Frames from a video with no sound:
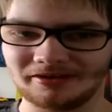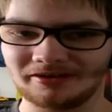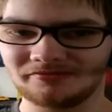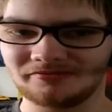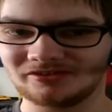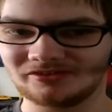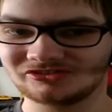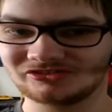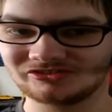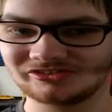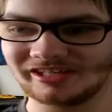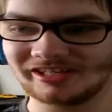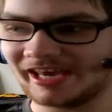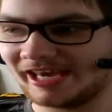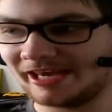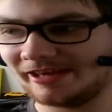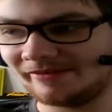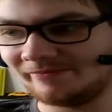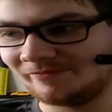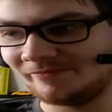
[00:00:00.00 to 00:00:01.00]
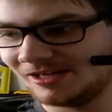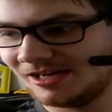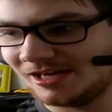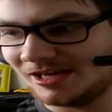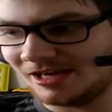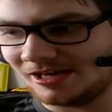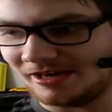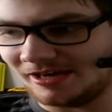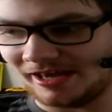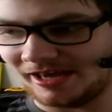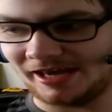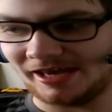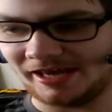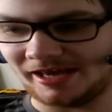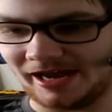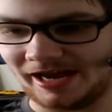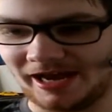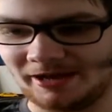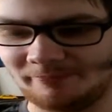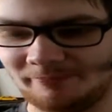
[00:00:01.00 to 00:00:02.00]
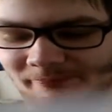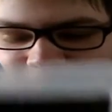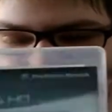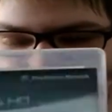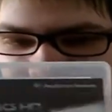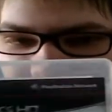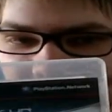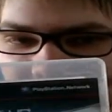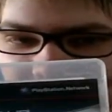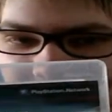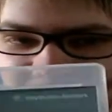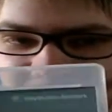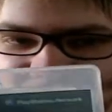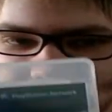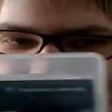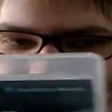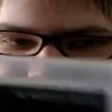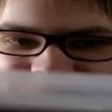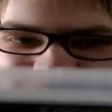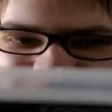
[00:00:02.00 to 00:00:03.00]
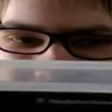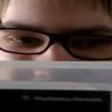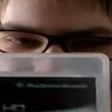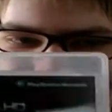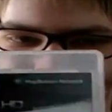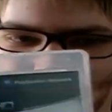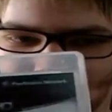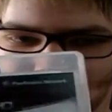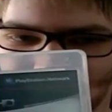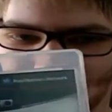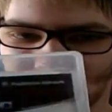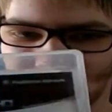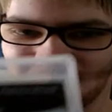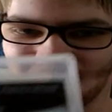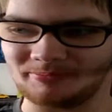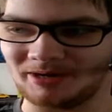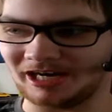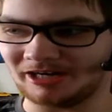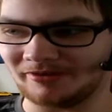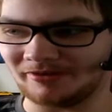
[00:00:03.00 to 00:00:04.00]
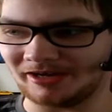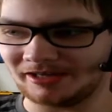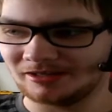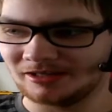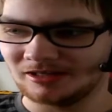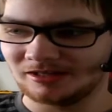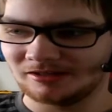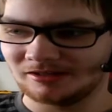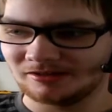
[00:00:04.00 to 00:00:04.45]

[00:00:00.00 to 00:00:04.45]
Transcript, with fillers: very first game uh, I played, this is on top 4 by the way,